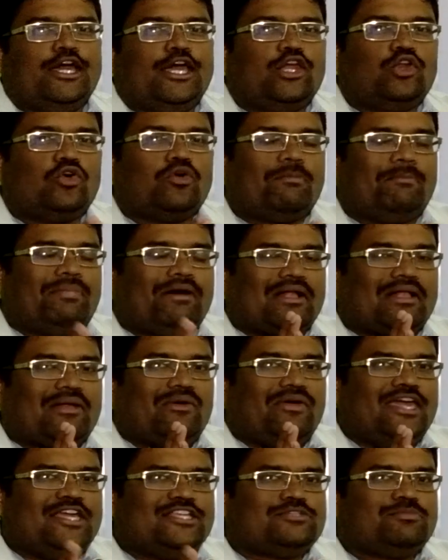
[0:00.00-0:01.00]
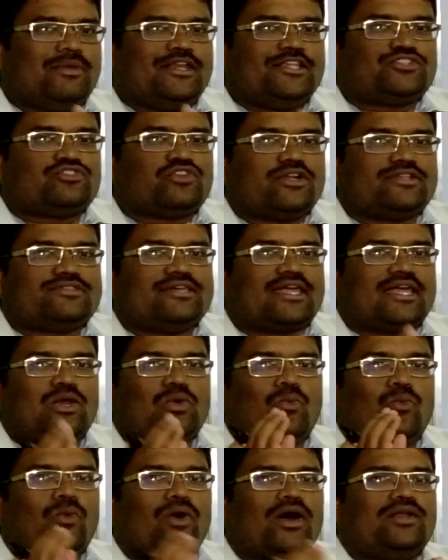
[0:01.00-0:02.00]
Per each menstrual cycle,
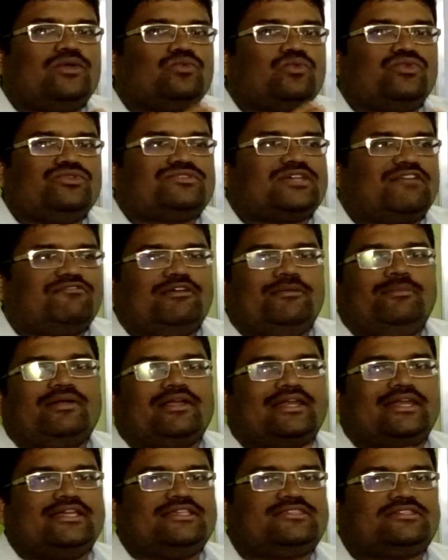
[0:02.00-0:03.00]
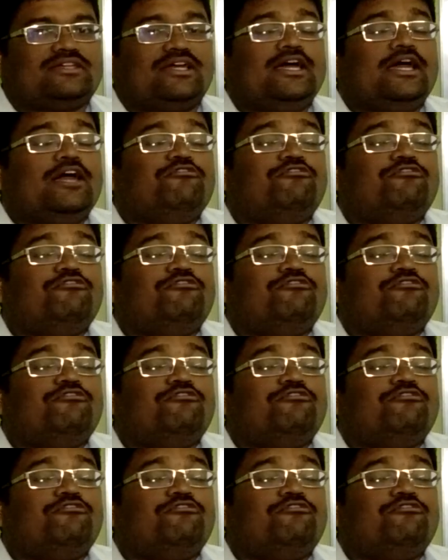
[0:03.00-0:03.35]
one oocyte will be released.